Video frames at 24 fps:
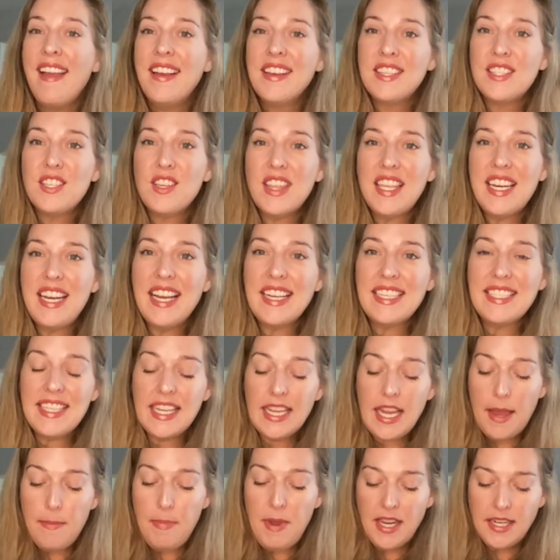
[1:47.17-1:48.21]
So the next thing
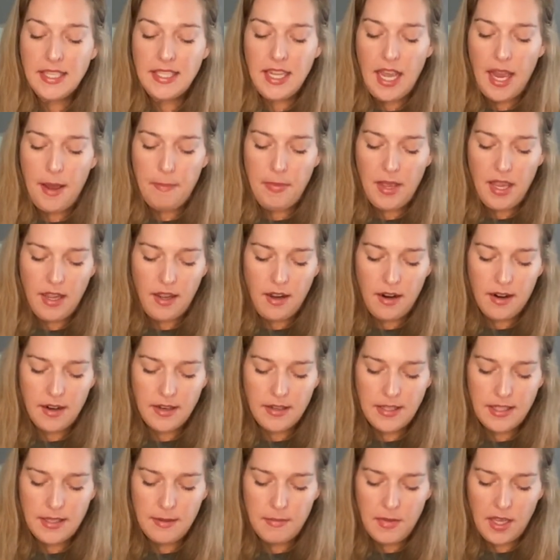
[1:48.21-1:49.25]
I picked up are
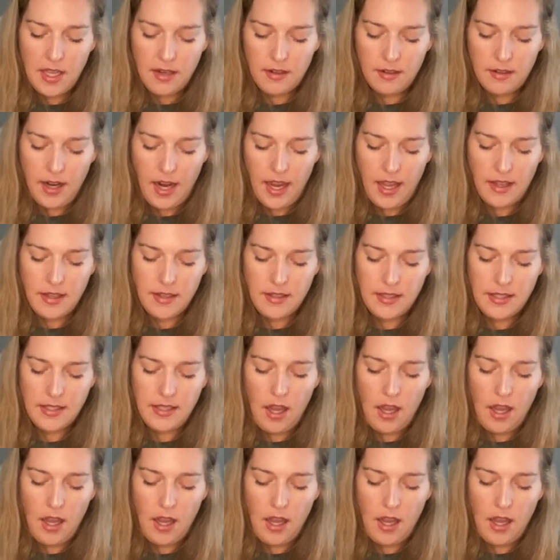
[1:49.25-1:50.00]
some earrings.